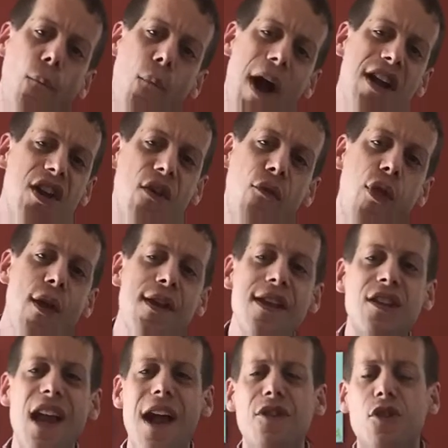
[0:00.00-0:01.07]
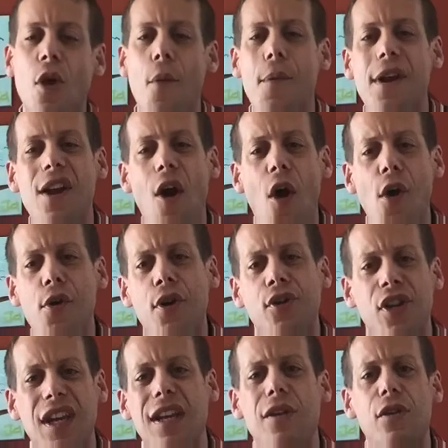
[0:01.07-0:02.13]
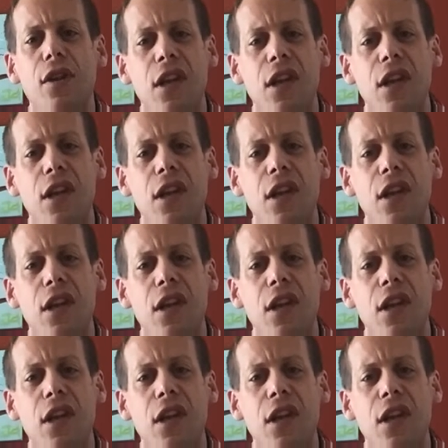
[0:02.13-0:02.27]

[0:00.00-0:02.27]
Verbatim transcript: Why do you think he signed so many orders?